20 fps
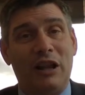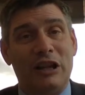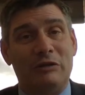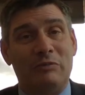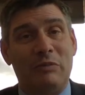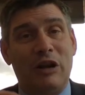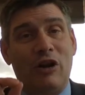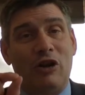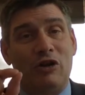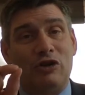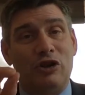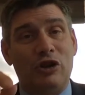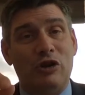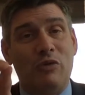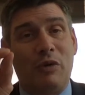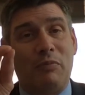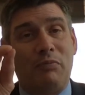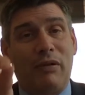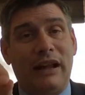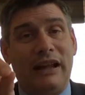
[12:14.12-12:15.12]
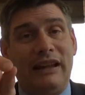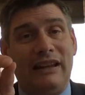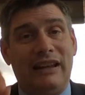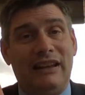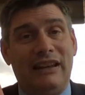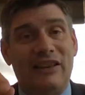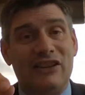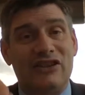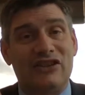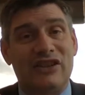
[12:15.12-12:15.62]
And it's because you were
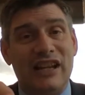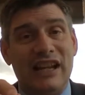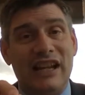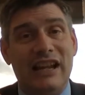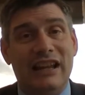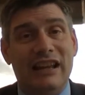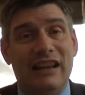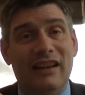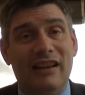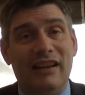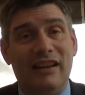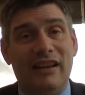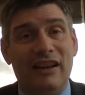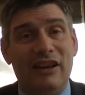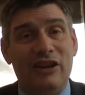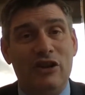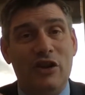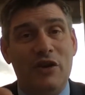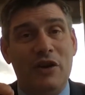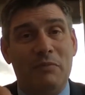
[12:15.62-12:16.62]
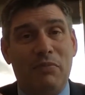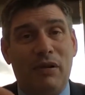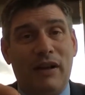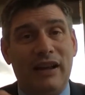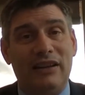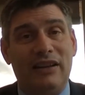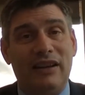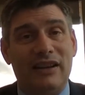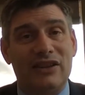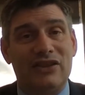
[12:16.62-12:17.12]
planting the seed. You had
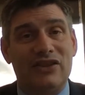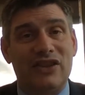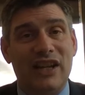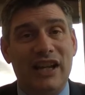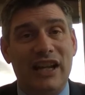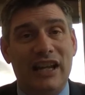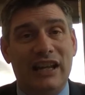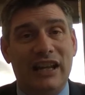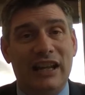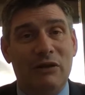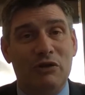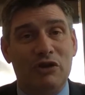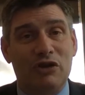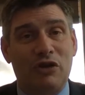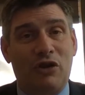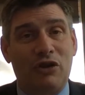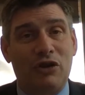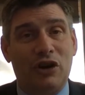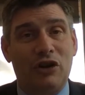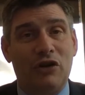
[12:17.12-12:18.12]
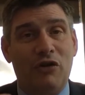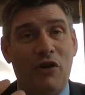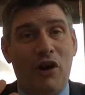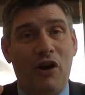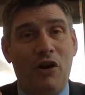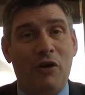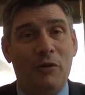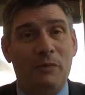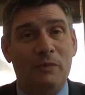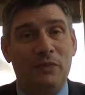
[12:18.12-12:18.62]
planted a seed and it was starting to
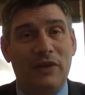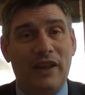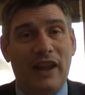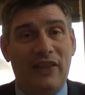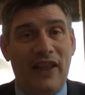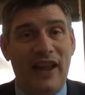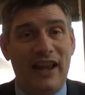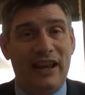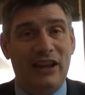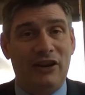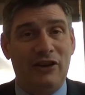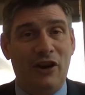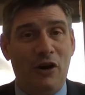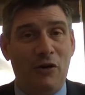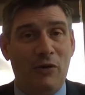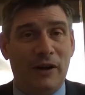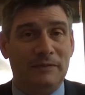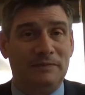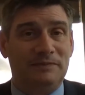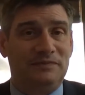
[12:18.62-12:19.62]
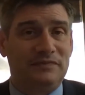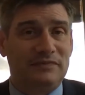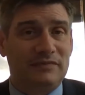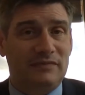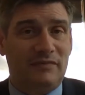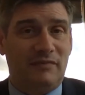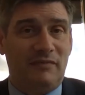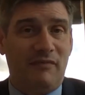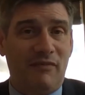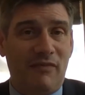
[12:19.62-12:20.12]
grow and they didn't know it.
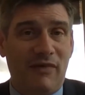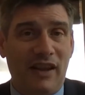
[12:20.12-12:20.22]
Yeah.